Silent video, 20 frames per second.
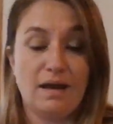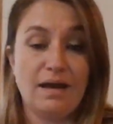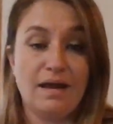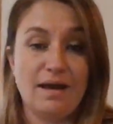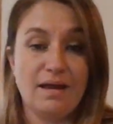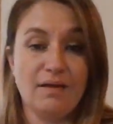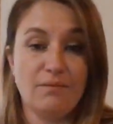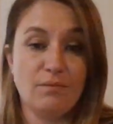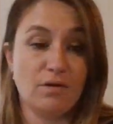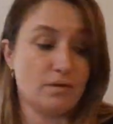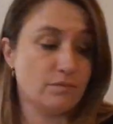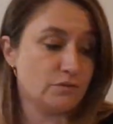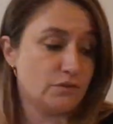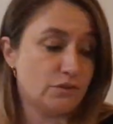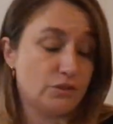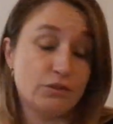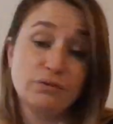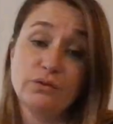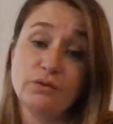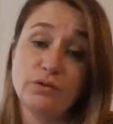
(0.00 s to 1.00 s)
Hi, welcome
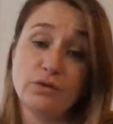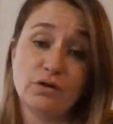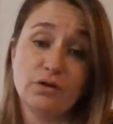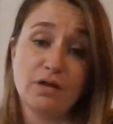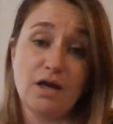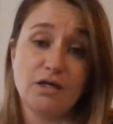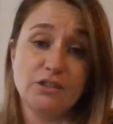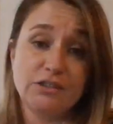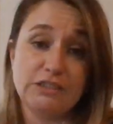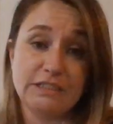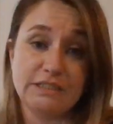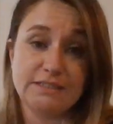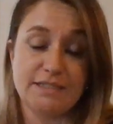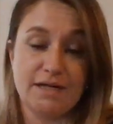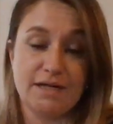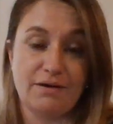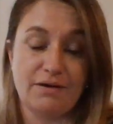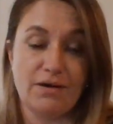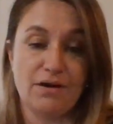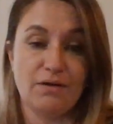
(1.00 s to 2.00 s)
to Lunar Logic
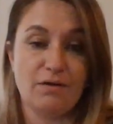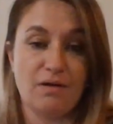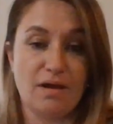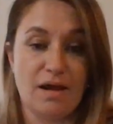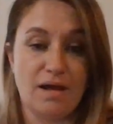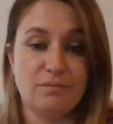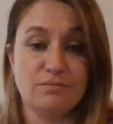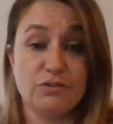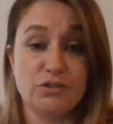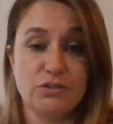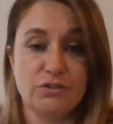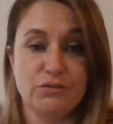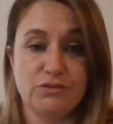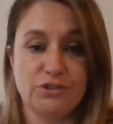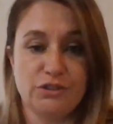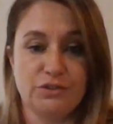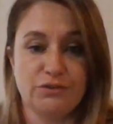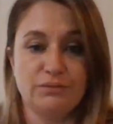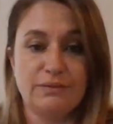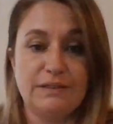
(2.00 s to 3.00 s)
Tarot. I'm
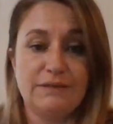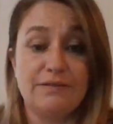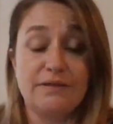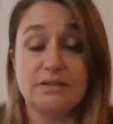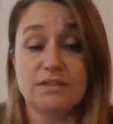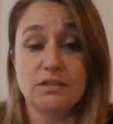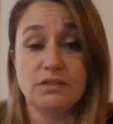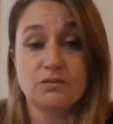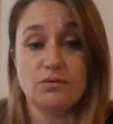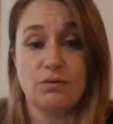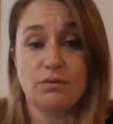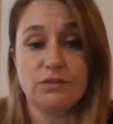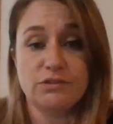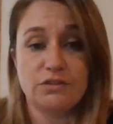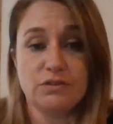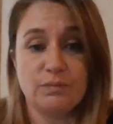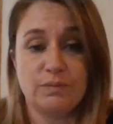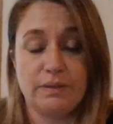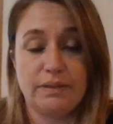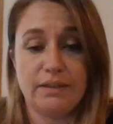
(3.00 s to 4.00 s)
Juju, and this is going
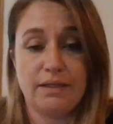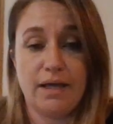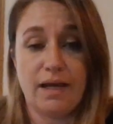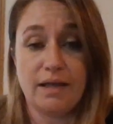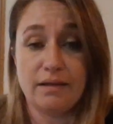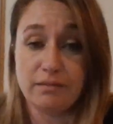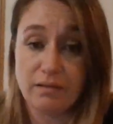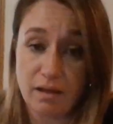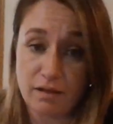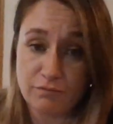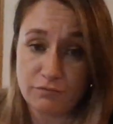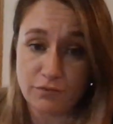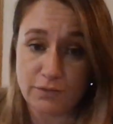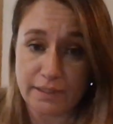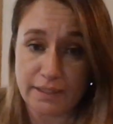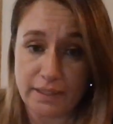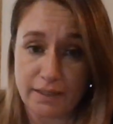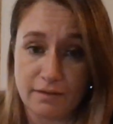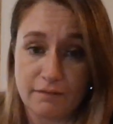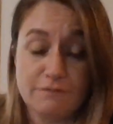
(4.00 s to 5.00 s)
to be a love
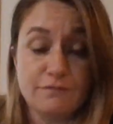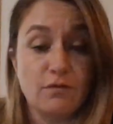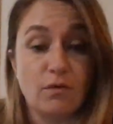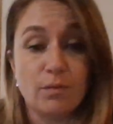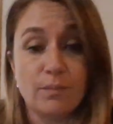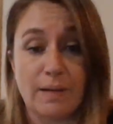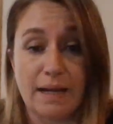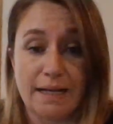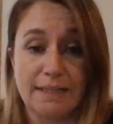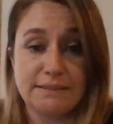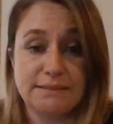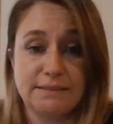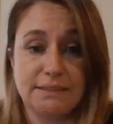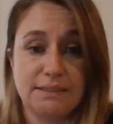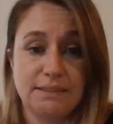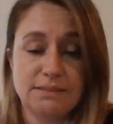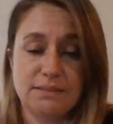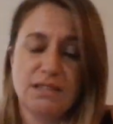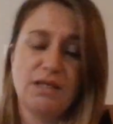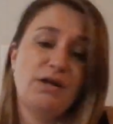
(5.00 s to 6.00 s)
reading for
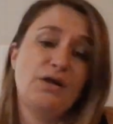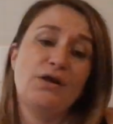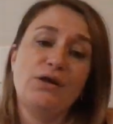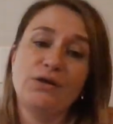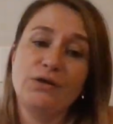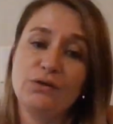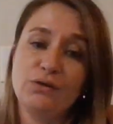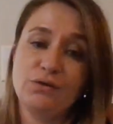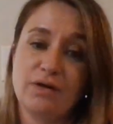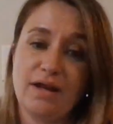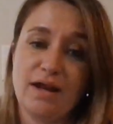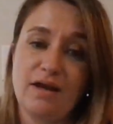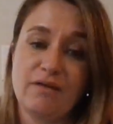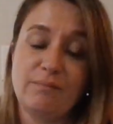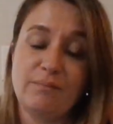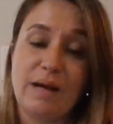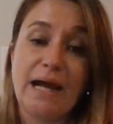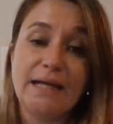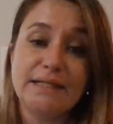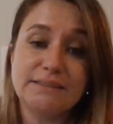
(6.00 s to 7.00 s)
Pisces. You could
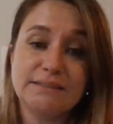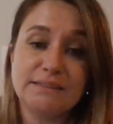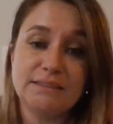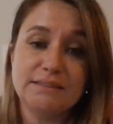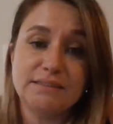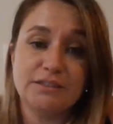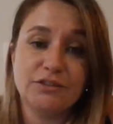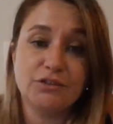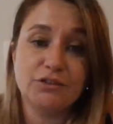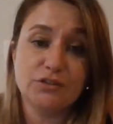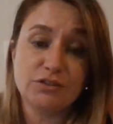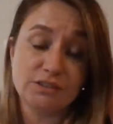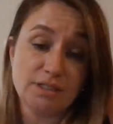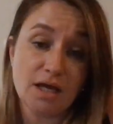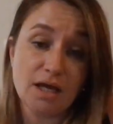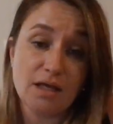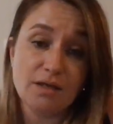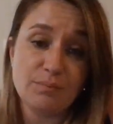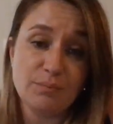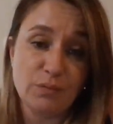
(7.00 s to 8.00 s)
have Pisces in your
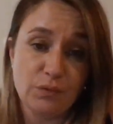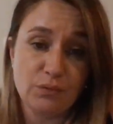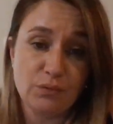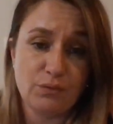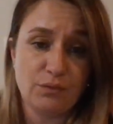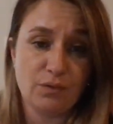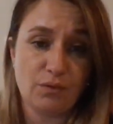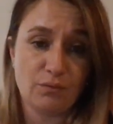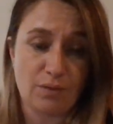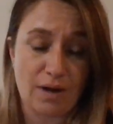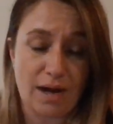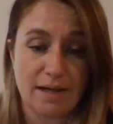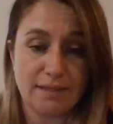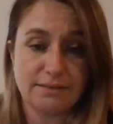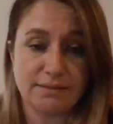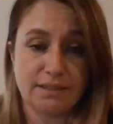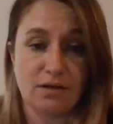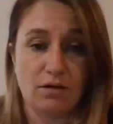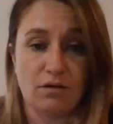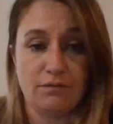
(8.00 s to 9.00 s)
sun, moon,
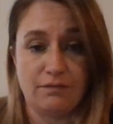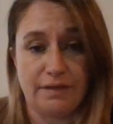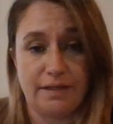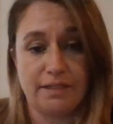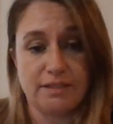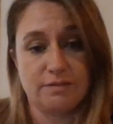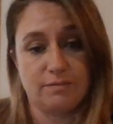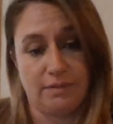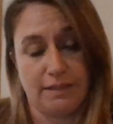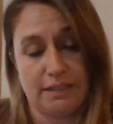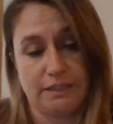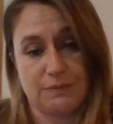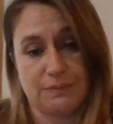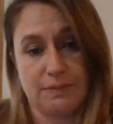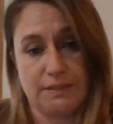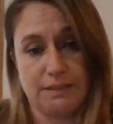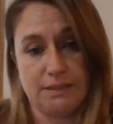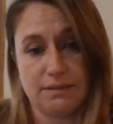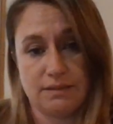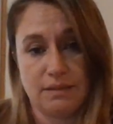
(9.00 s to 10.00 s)
rising, or Venus
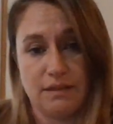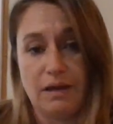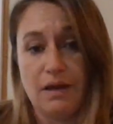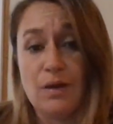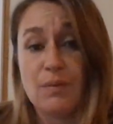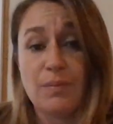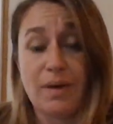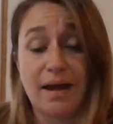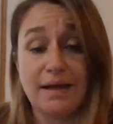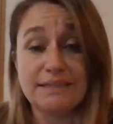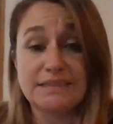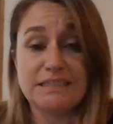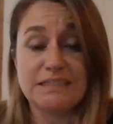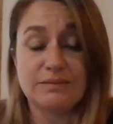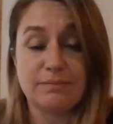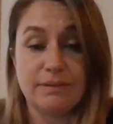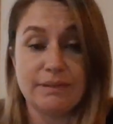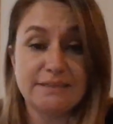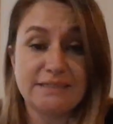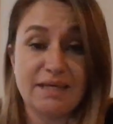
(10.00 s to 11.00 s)
placements.
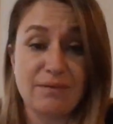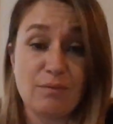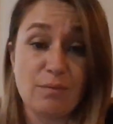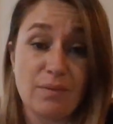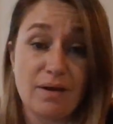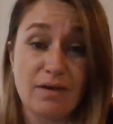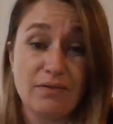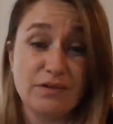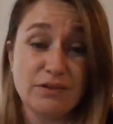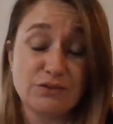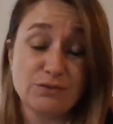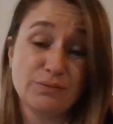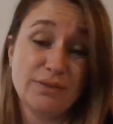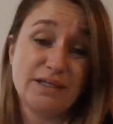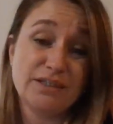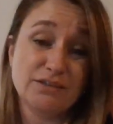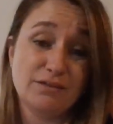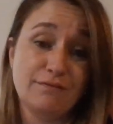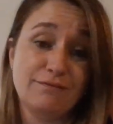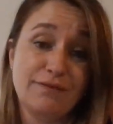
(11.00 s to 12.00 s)
Pisces, please keep in mind these
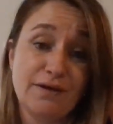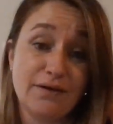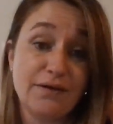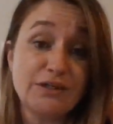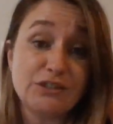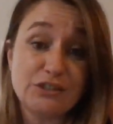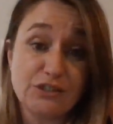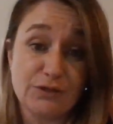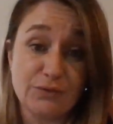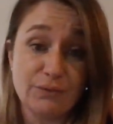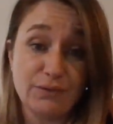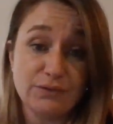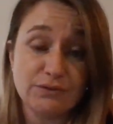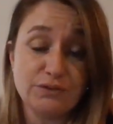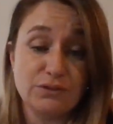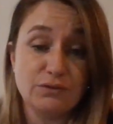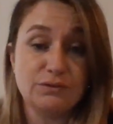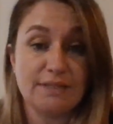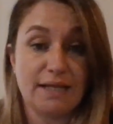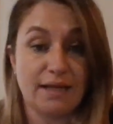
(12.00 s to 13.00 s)
readings are very general,
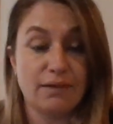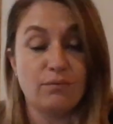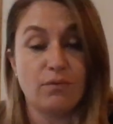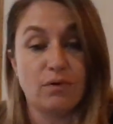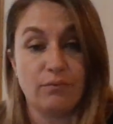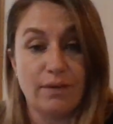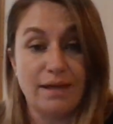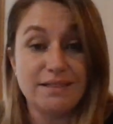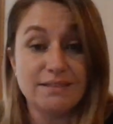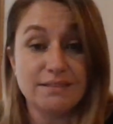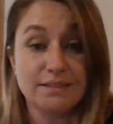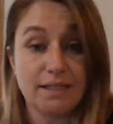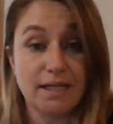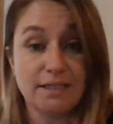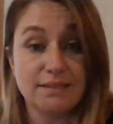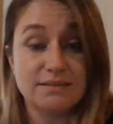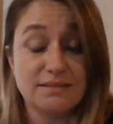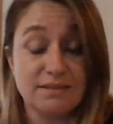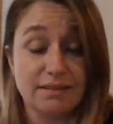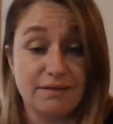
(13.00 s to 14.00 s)
so take what
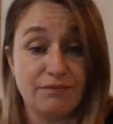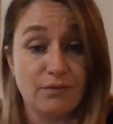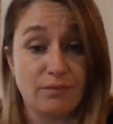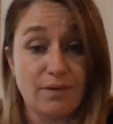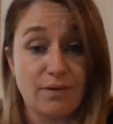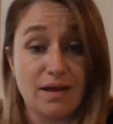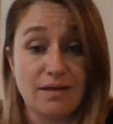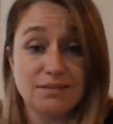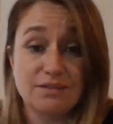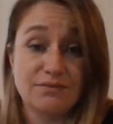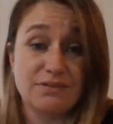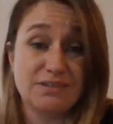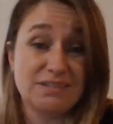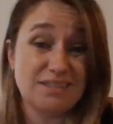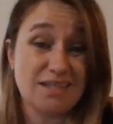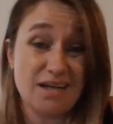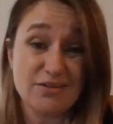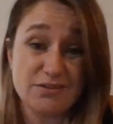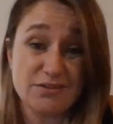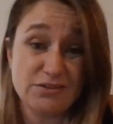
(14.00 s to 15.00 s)
resonates, leave the rest. If it's
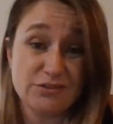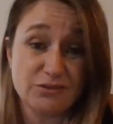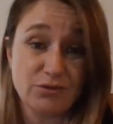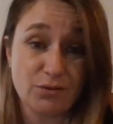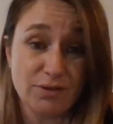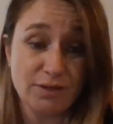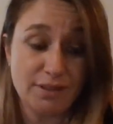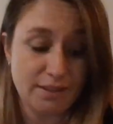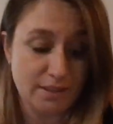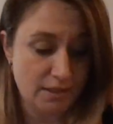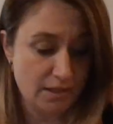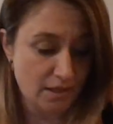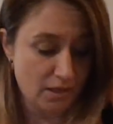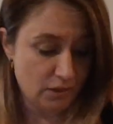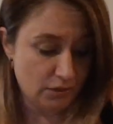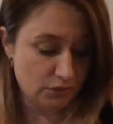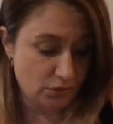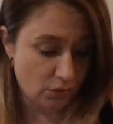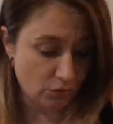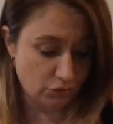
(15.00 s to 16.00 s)
not your story,
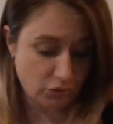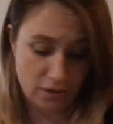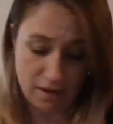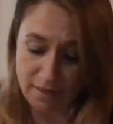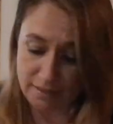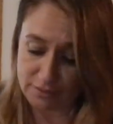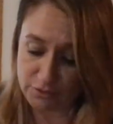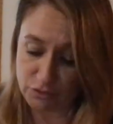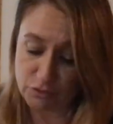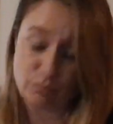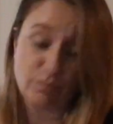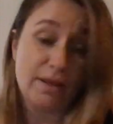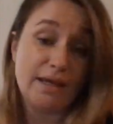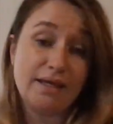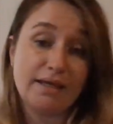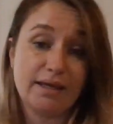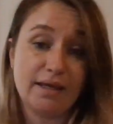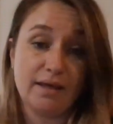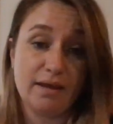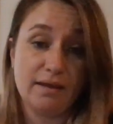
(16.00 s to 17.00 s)
don't try to
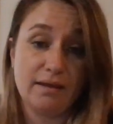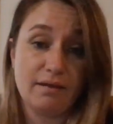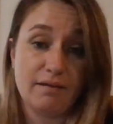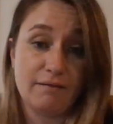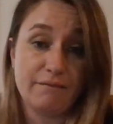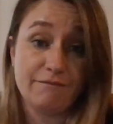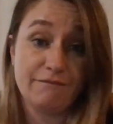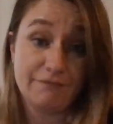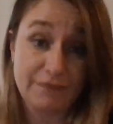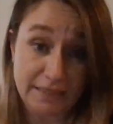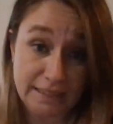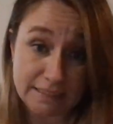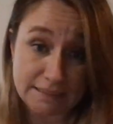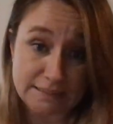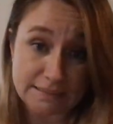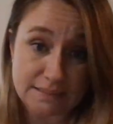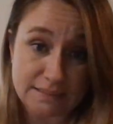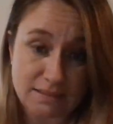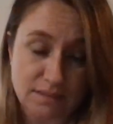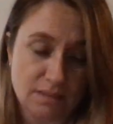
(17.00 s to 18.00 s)
make it
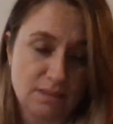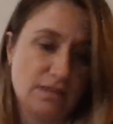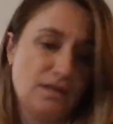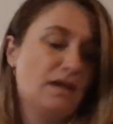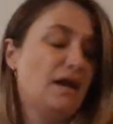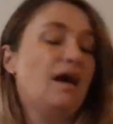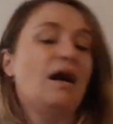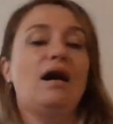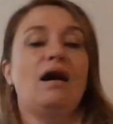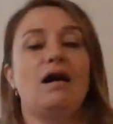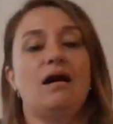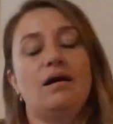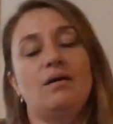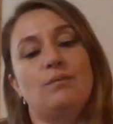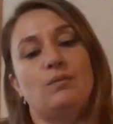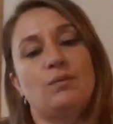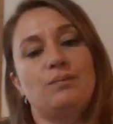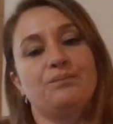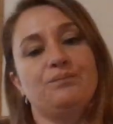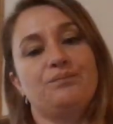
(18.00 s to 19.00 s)
fit.
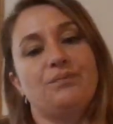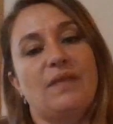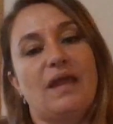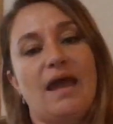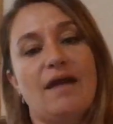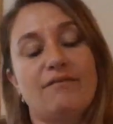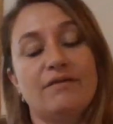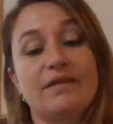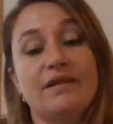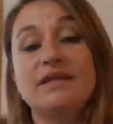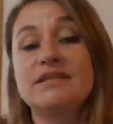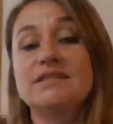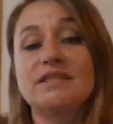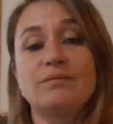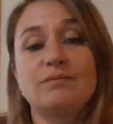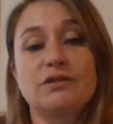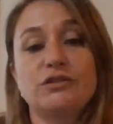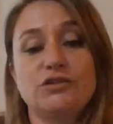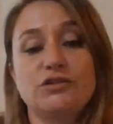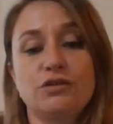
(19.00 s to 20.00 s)
Everything's
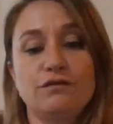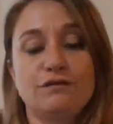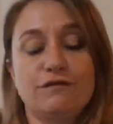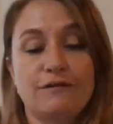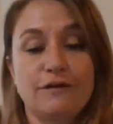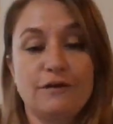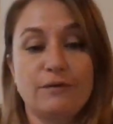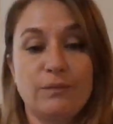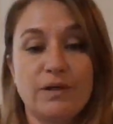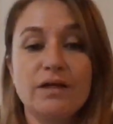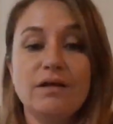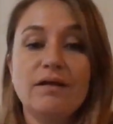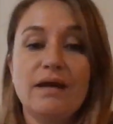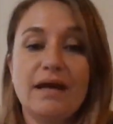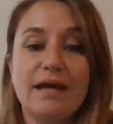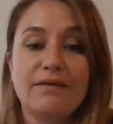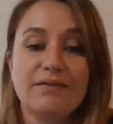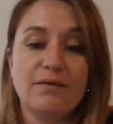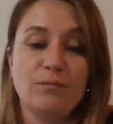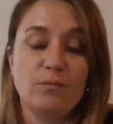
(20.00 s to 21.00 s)
subject to free will
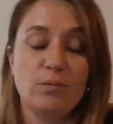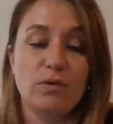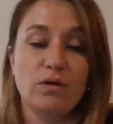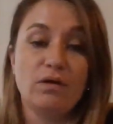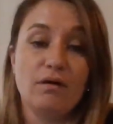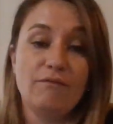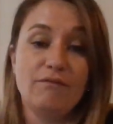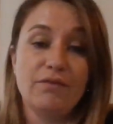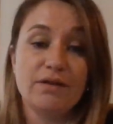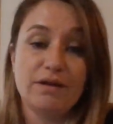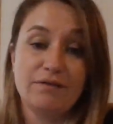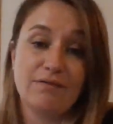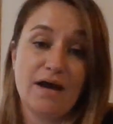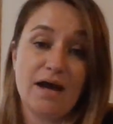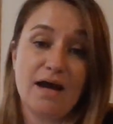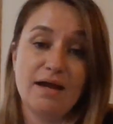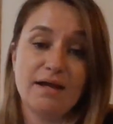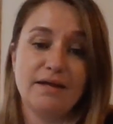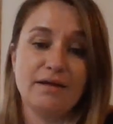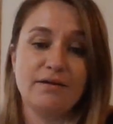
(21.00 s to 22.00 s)
and the will of the
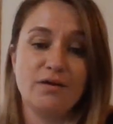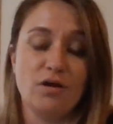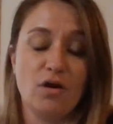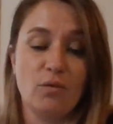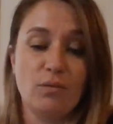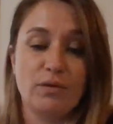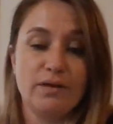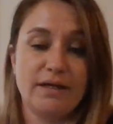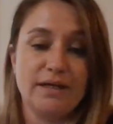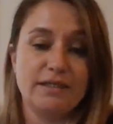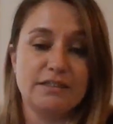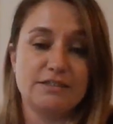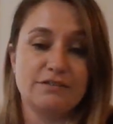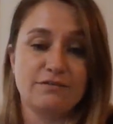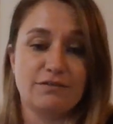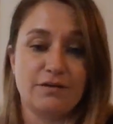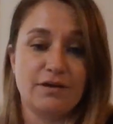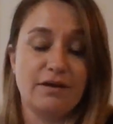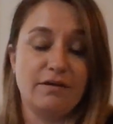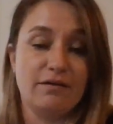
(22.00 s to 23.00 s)
divine. No one is
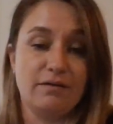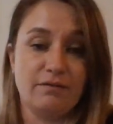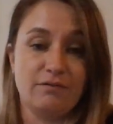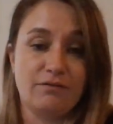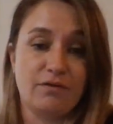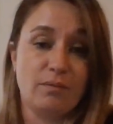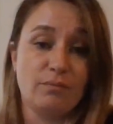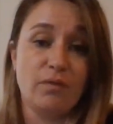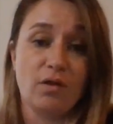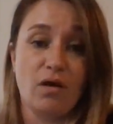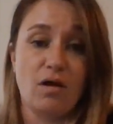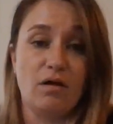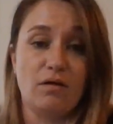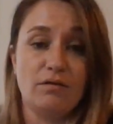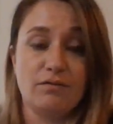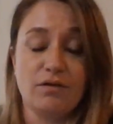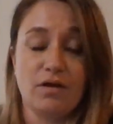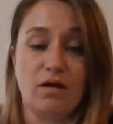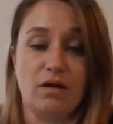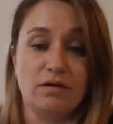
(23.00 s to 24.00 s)
free from law
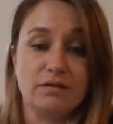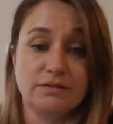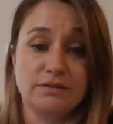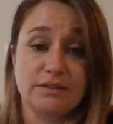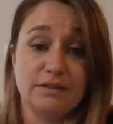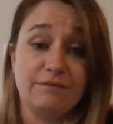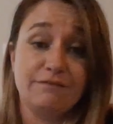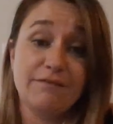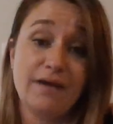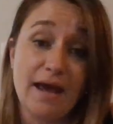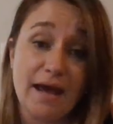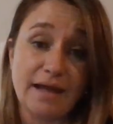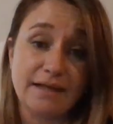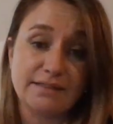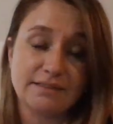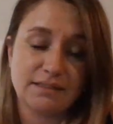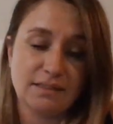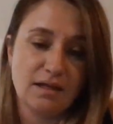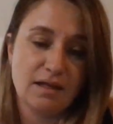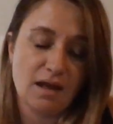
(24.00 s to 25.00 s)
of cause and
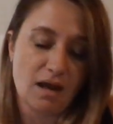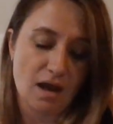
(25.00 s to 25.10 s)
effect.